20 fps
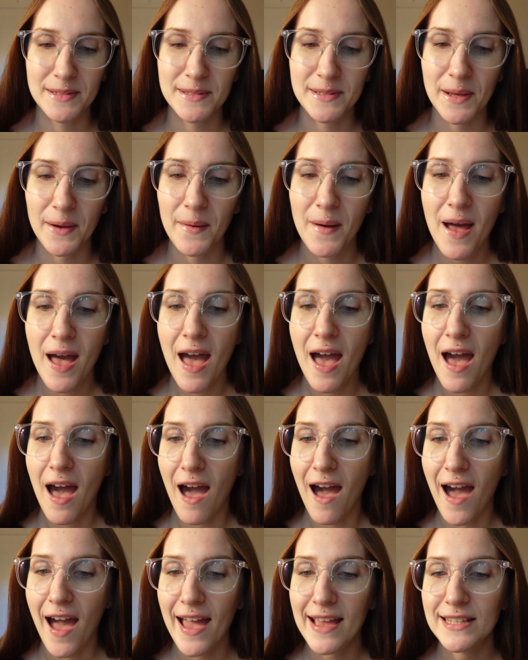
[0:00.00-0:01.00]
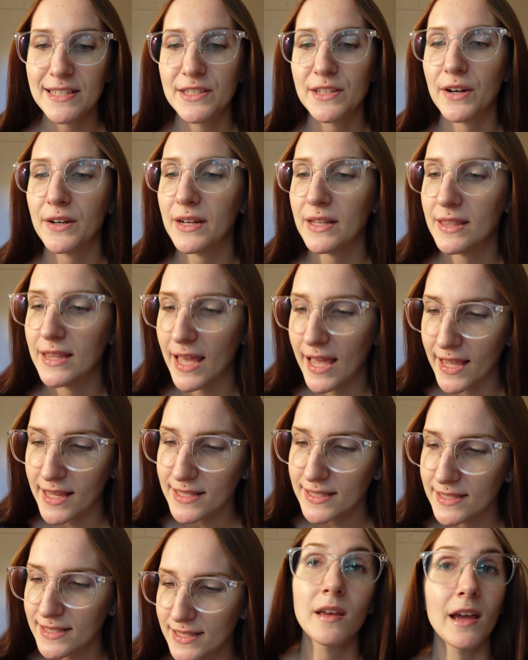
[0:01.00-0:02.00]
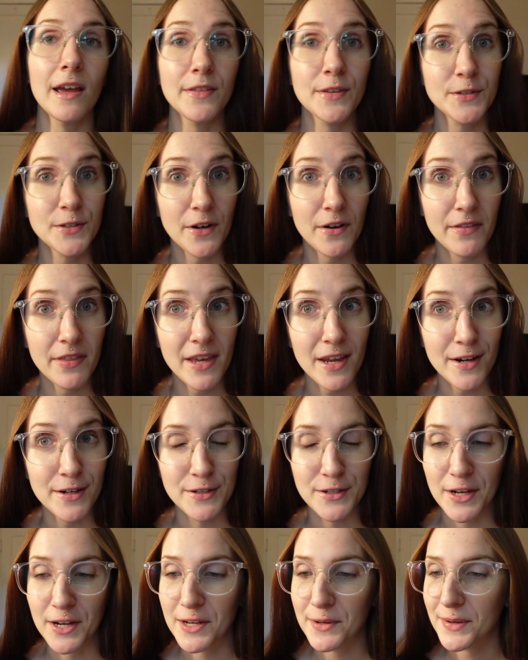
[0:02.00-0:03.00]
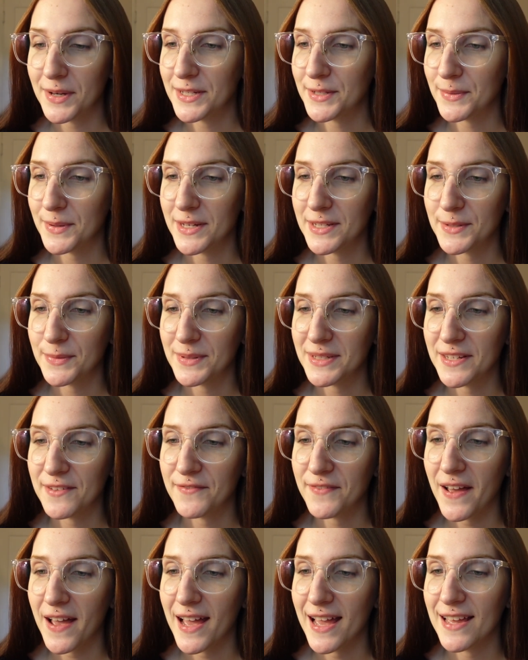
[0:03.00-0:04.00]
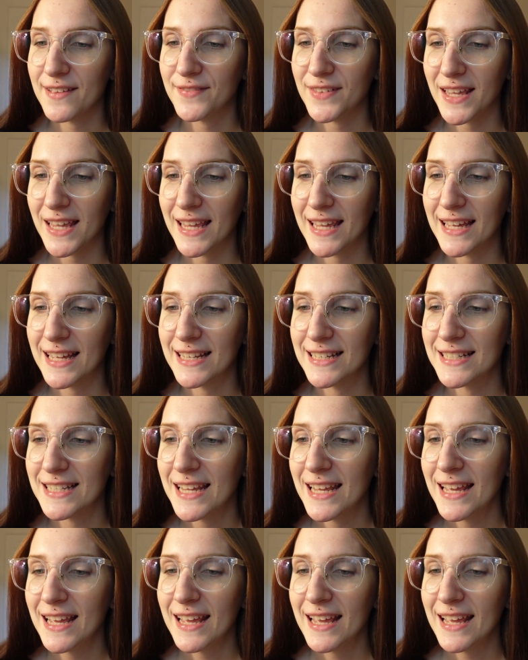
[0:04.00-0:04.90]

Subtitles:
So I started this at the start of the year, January 2025, and